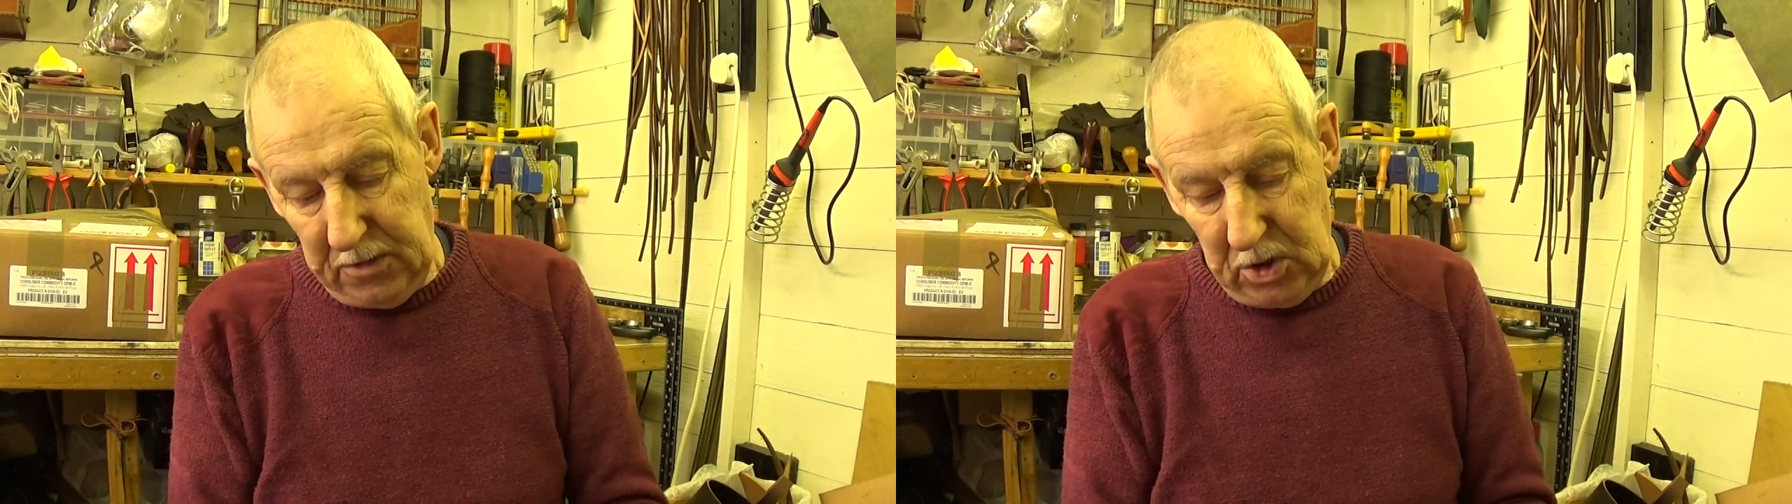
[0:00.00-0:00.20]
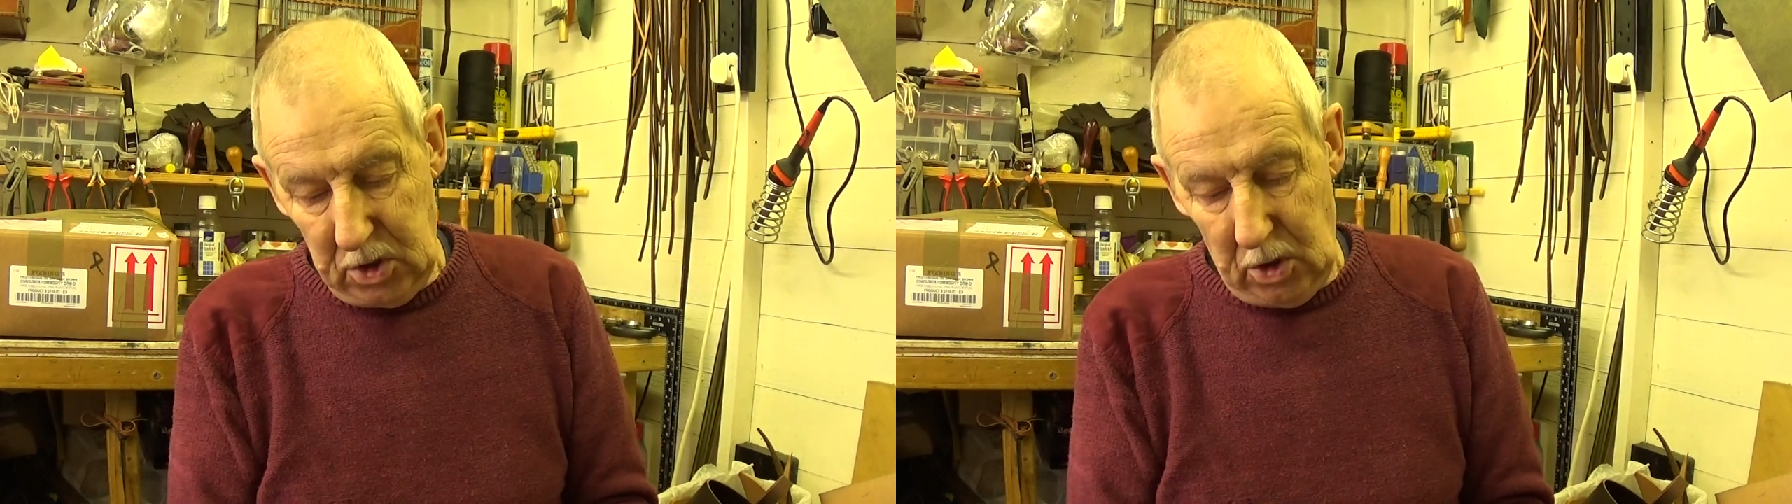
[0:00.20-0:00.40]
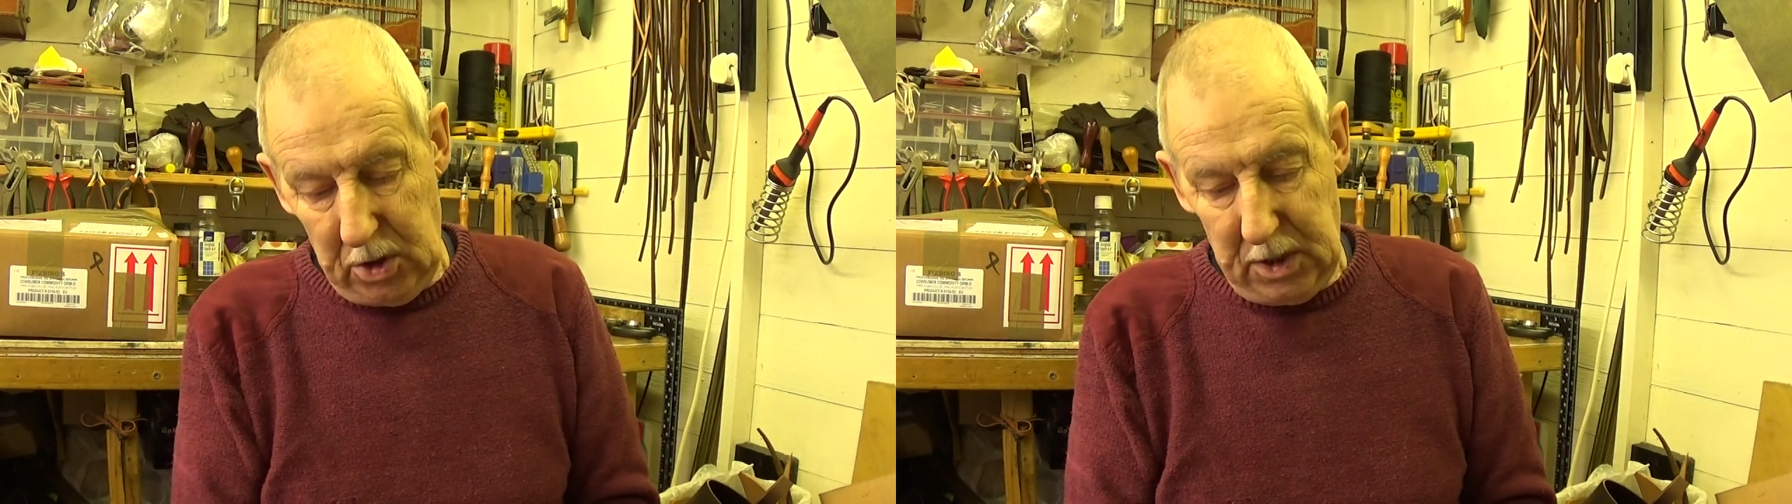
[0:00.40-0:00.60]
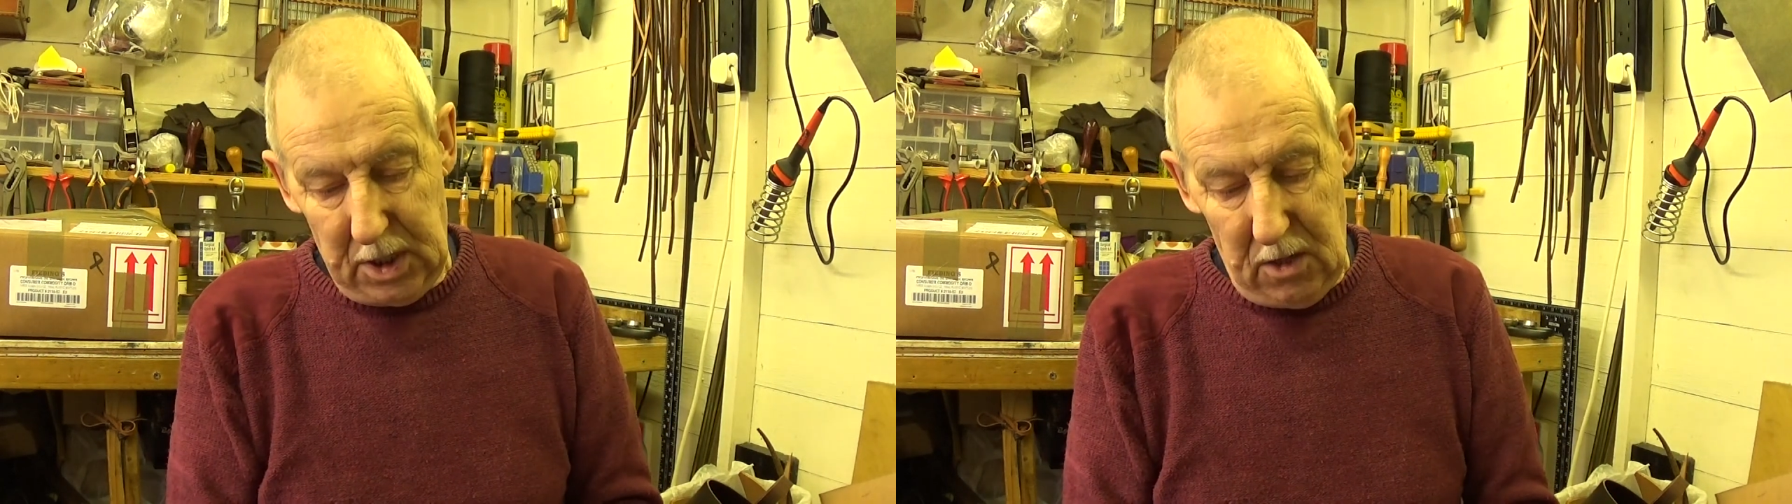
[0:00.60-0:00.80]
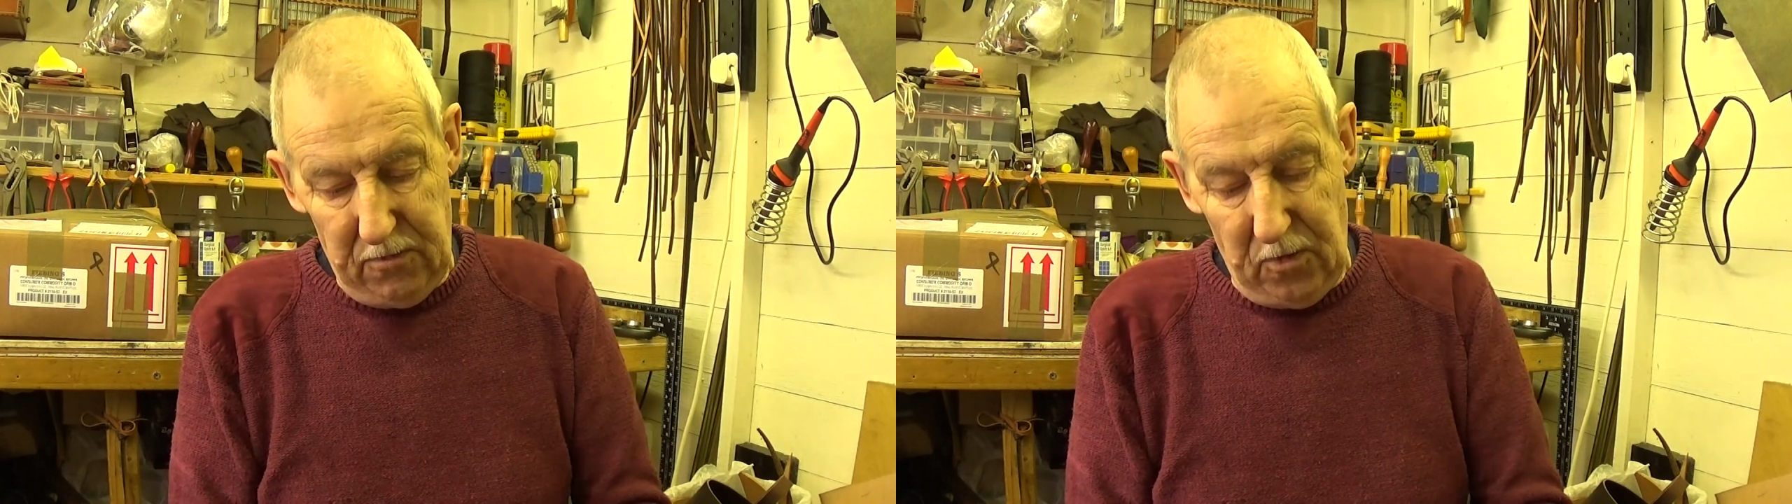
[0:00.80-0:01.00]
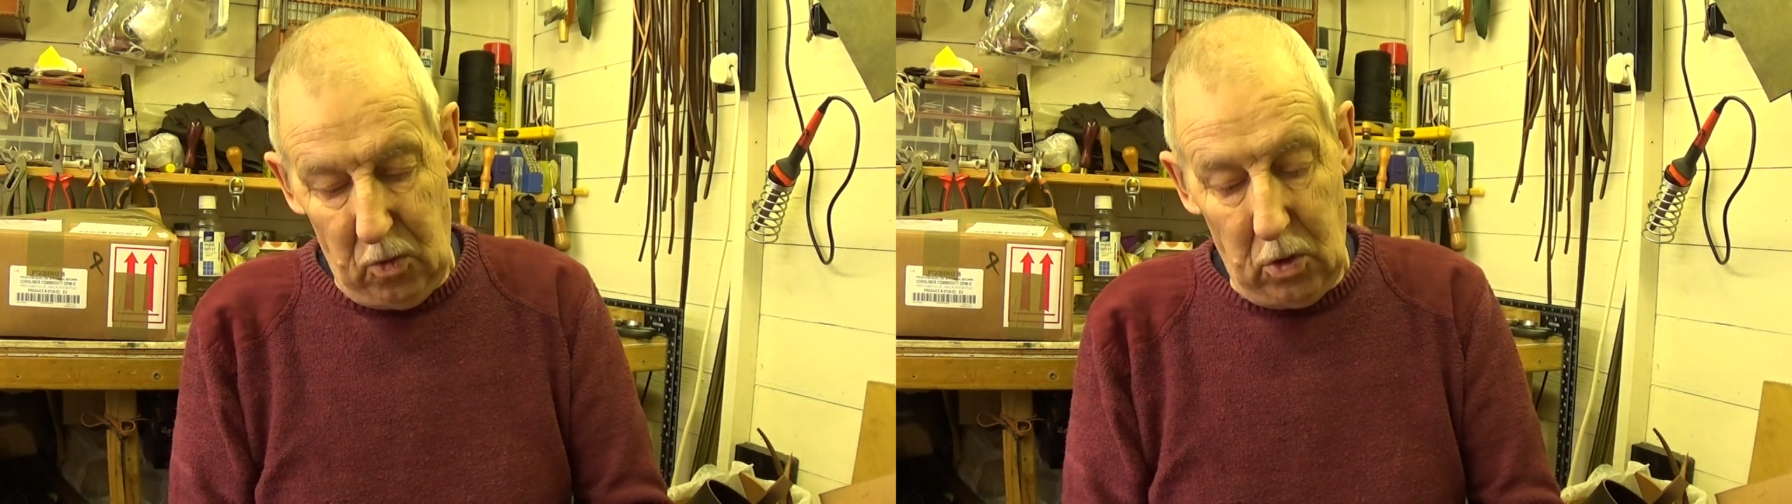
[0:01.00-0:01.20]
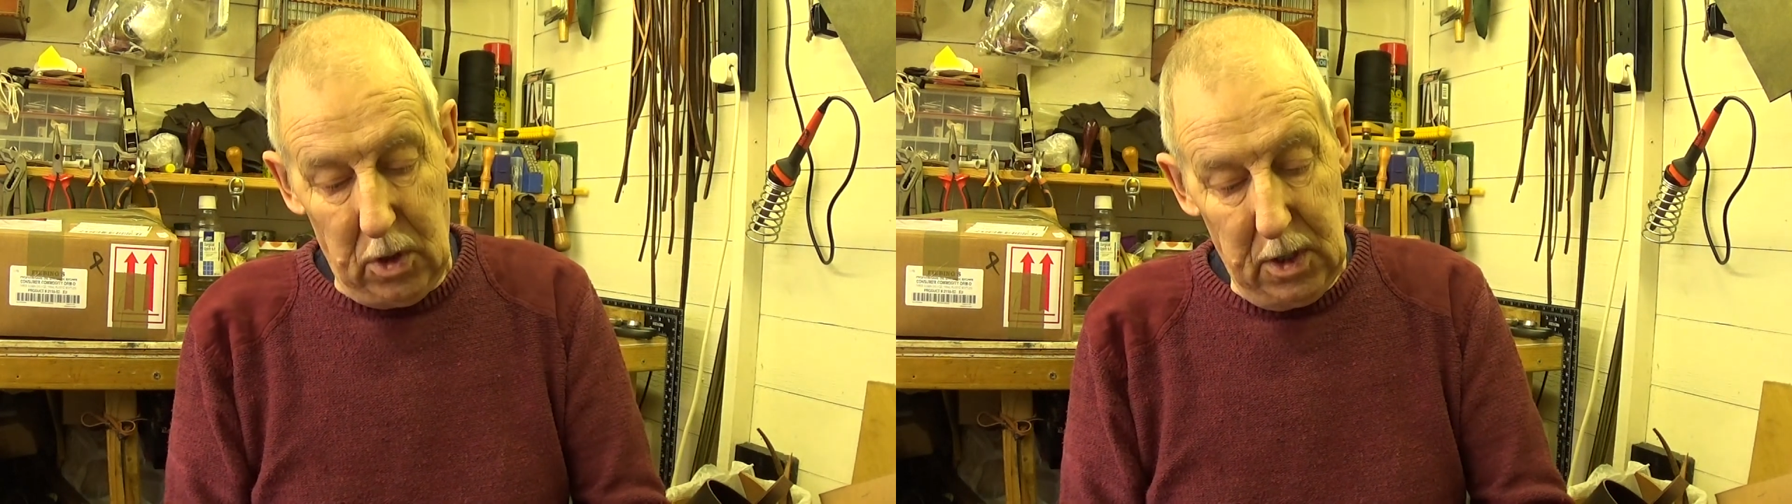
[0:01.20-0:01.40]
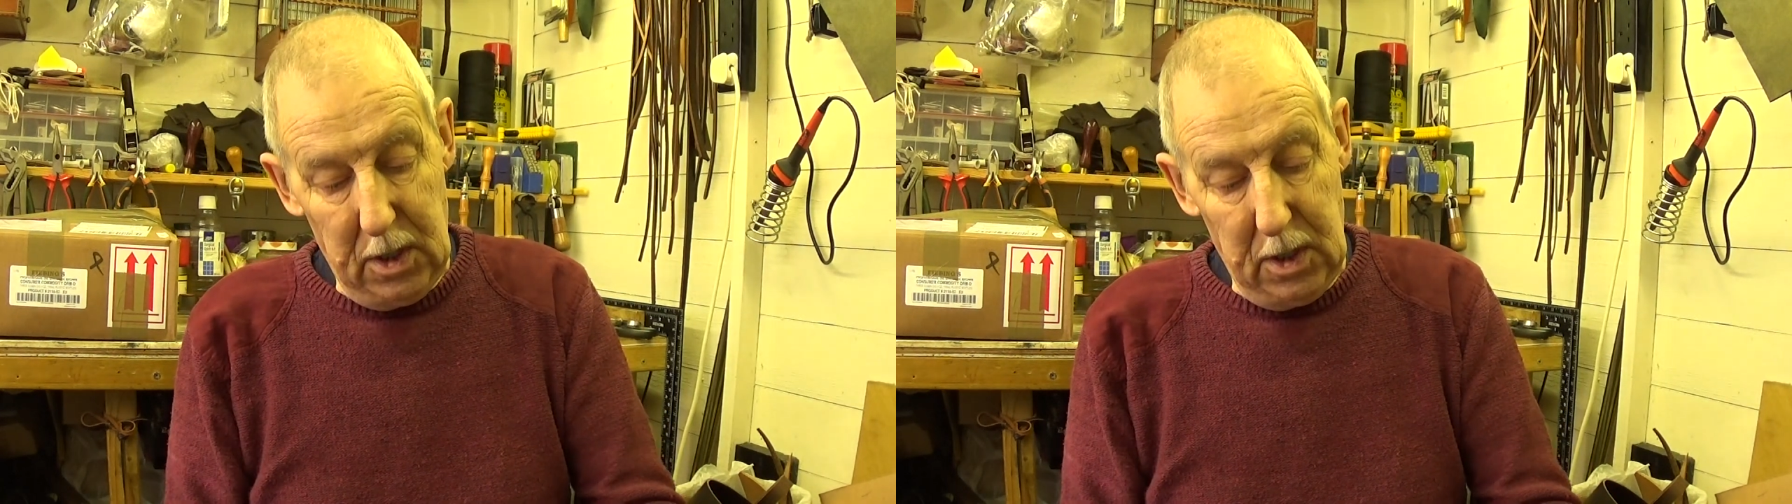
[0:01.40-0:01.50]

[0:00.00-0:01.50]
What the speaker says: decided to go for